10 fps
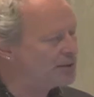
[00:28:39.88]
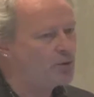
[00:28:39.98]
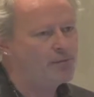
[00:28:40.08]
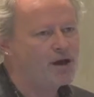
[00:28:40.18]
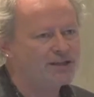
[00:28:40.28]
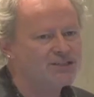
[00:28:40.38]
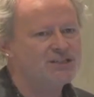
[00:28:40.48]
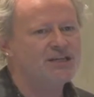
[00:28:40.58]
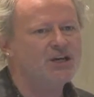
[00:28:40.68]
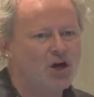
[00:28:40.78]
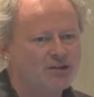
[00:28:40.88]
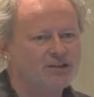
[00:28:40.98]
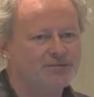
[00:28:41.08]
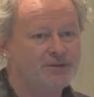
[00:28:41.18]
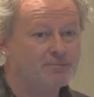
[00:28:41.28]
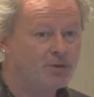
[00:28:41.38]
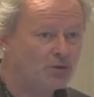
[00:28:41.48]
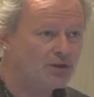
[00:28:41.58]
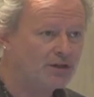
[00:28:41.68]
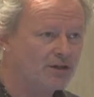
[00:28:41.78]
we might see cognitive
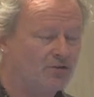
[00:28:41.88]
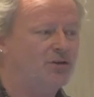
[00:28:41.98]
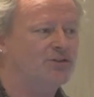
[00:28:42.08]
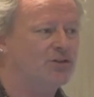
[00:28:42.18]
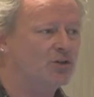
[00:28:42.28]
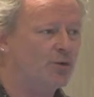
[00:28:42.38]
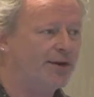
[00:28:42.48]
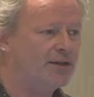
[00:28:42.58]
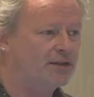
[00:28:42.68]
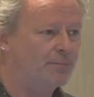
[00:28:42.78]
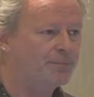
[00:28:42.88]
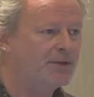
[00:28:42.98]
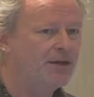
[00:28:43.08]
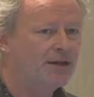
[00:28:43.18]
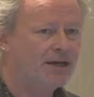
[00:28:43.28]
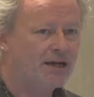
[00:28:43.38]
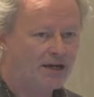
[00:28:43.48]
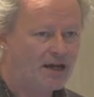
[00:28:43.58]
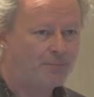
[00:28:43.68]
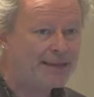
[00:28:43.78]
computing across the curriculum
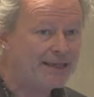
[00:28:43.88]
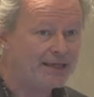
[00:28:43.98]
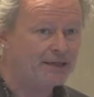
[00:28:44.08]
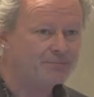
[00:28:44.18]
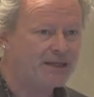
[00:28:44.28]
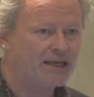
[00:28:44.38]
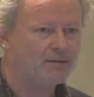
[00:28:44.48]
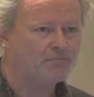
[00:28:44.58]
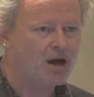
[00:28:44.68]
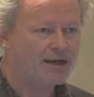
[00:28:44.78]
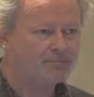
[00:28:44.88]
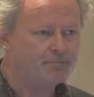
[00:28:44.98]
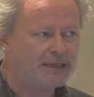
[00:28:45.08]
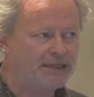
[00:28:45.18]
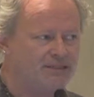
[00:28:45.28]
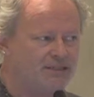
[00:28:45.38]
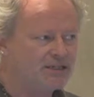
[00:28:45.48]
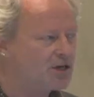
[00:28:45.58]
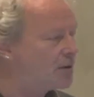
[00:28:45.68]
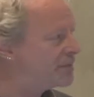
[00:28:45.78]
appear, and it might be
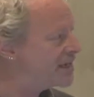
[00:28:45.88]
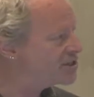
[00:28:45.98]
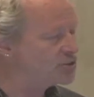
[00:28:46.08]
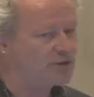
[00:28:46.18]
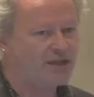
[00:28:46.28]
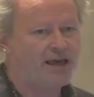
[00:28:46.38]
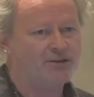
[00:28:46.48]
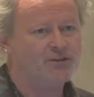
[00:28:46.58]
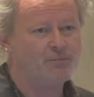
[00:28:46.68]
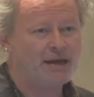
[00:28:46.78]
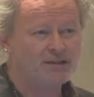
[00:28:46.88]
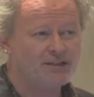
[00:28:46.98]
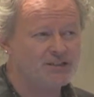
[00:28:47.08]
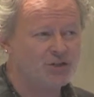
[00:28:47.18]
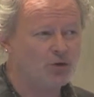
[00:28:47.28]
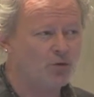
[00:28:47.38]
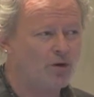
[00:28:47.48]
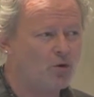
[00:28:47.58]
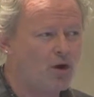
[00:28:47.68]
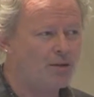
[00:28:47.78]
in combination with our humanities core
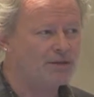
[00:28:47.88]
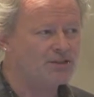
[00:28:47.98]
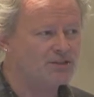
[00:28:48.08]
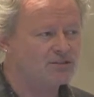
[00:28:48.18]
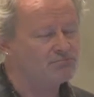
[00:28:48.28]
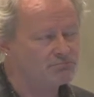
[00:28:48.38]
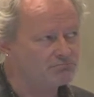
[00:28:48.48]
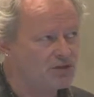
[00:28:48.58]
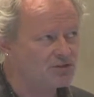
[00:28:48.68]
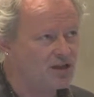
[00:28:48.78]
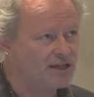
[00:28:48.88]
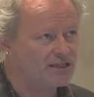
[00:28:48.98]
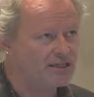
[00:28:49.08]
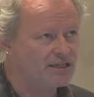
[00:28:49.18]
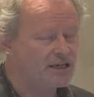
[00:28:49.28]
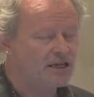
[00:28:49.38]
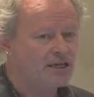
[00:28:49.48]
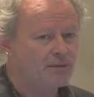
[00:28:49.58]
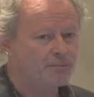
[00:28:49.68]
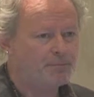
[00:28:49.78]
requirements, most likely,
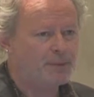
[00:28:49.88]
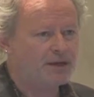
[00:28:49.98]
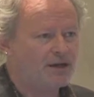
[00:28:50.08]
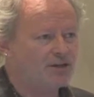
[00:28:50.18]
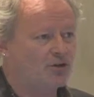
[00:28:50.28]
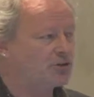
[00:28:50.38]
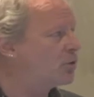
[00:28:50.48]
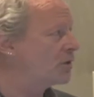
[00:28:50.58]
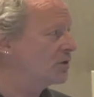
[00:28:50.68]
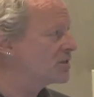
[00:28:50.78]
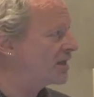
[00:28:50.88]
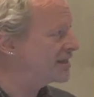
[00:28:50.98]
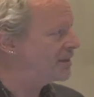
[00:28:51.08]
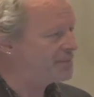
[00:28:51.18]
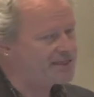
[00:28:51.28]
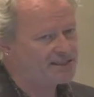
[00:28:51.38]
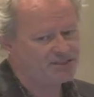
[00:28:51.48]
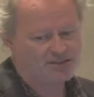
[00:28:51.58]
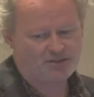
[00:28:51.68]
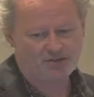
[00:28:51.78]
but I don't know what it looks like yet. But that's
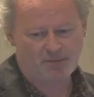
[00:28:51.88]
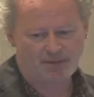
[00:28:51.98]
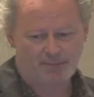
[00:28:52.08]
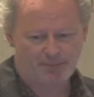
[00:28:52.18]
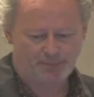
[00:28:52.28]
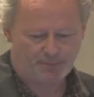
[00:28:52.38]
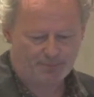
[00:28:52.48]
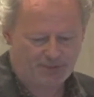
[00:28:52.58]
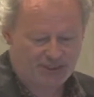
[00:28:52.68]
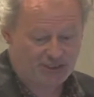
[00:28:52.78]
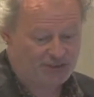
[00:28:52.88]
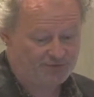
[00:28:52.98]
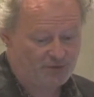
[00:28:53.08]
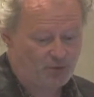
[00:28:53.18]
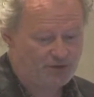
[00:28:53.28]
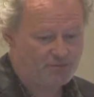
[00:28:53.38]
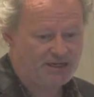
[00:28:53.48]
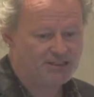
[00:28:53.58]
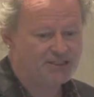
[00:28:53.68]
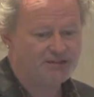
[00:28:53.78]
sort of my prediction for what you
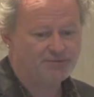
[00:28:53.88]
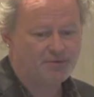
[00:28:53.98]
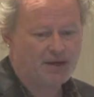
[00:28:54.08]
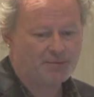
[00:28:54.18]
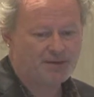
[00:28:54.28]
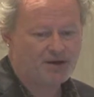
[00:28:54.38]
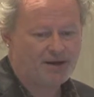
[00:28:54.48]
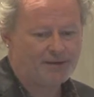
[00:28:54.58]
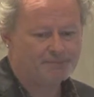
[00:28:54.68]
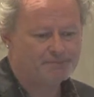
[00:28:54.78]
might see from RPI.